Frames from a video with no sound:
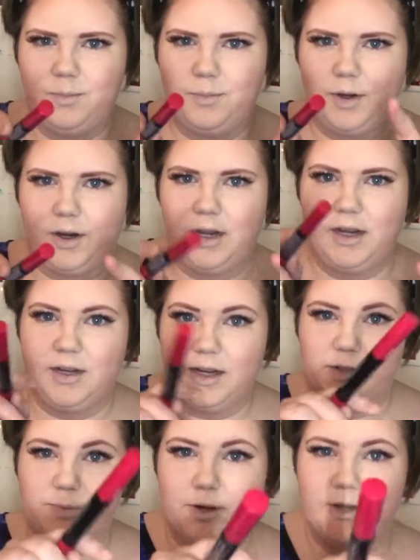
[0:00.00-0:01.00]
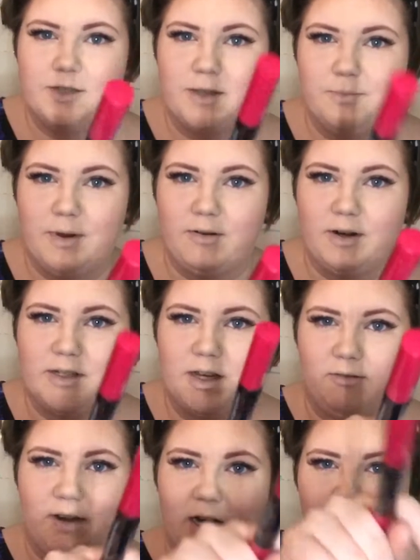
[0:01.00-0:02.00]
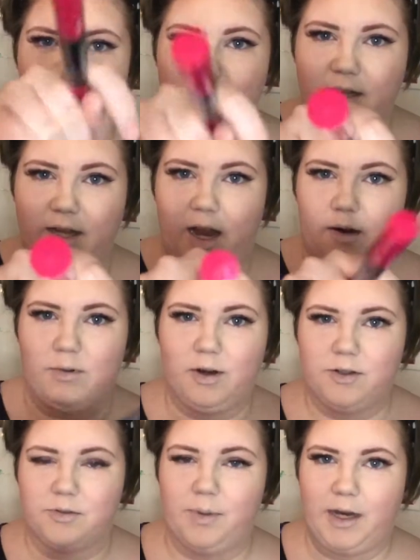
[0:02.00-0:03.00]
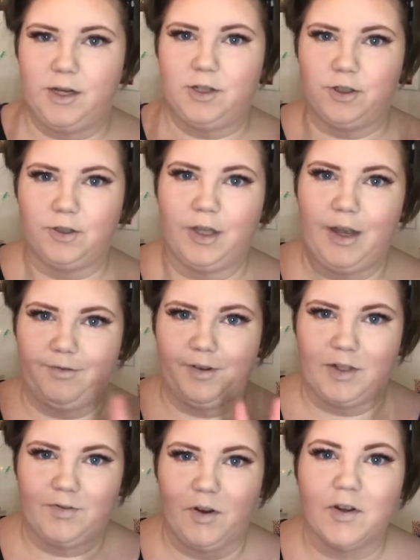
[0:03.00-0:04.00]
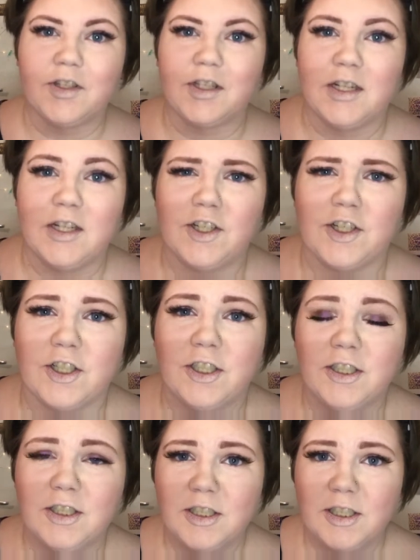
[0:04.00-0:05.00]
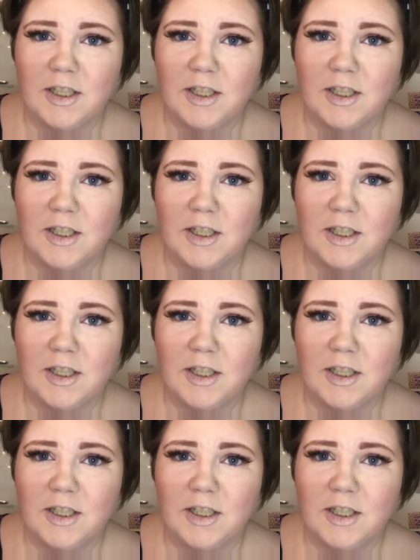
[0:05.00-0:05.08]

and it's because the mirror is directly behind the camera and just making sure that everything's focused in shot.